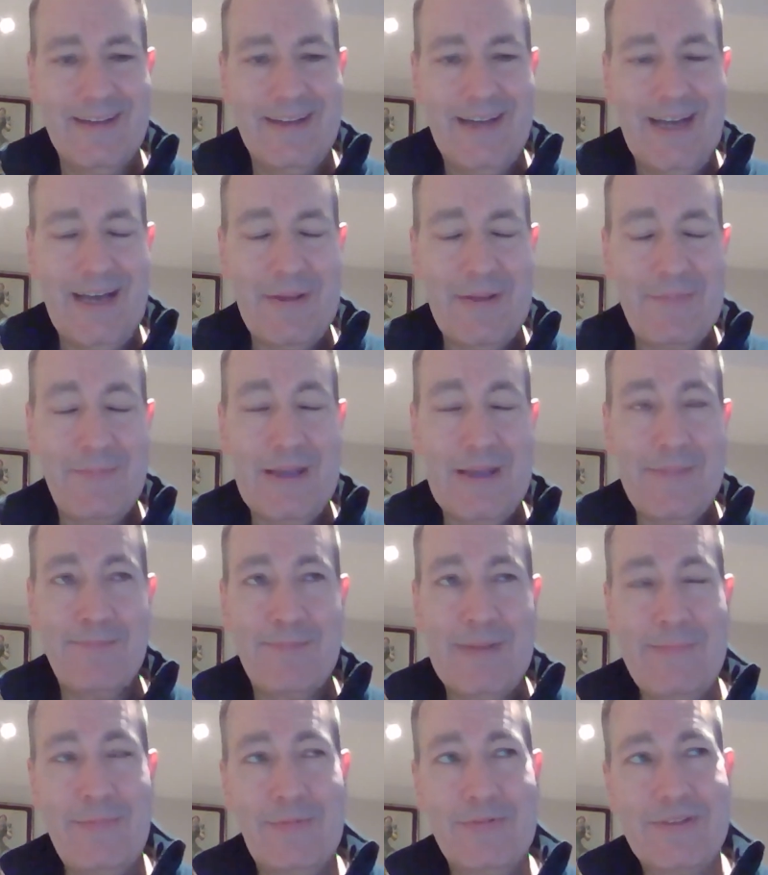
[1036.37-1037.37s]
I mean,
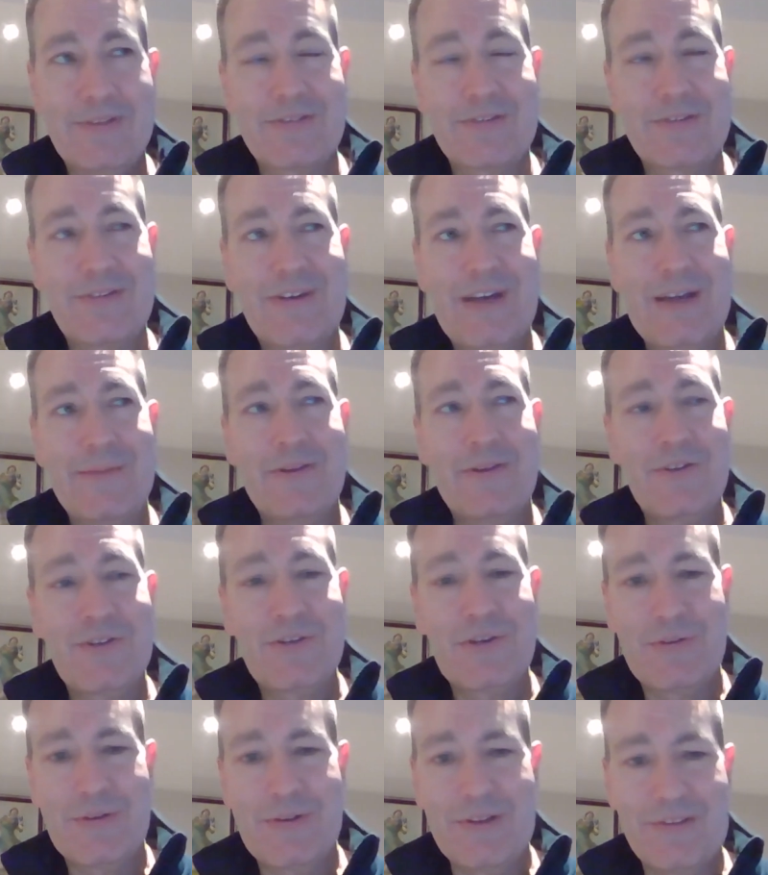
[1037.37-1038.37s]
people describe
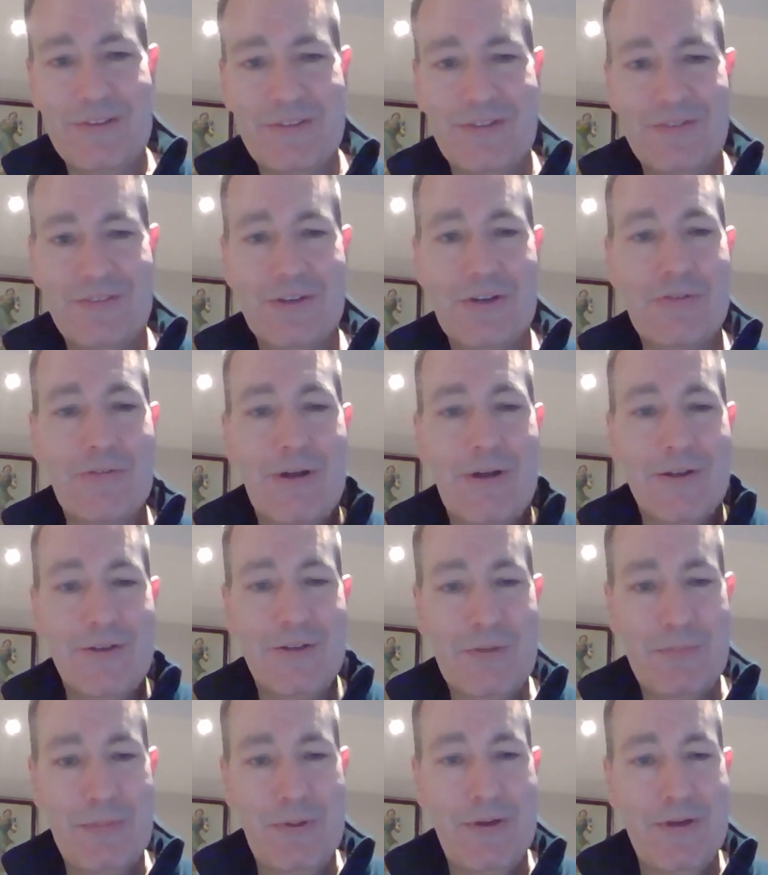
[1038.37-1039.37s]
insurance as a
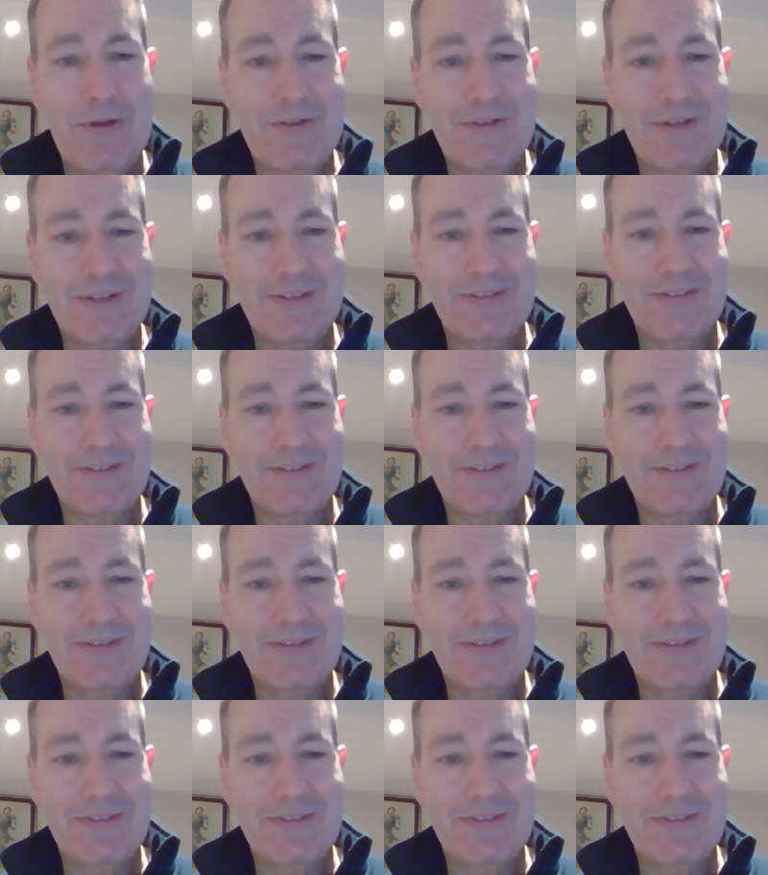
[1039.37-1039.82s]
grudge purchase.